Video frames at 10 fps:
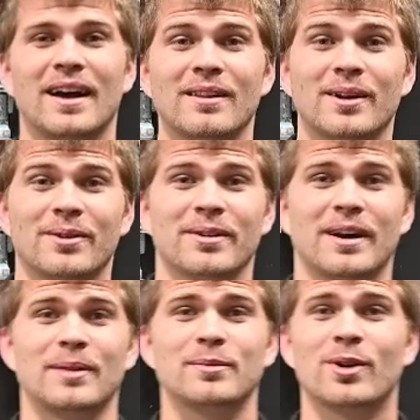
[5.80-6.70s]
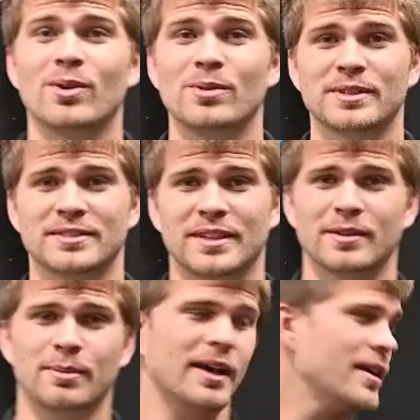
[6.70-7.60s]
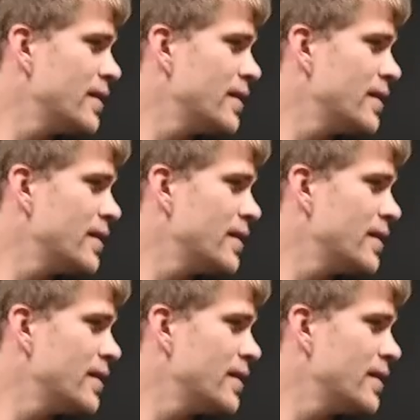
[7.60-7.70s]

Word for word: Hello, I'm Cole with State Supply,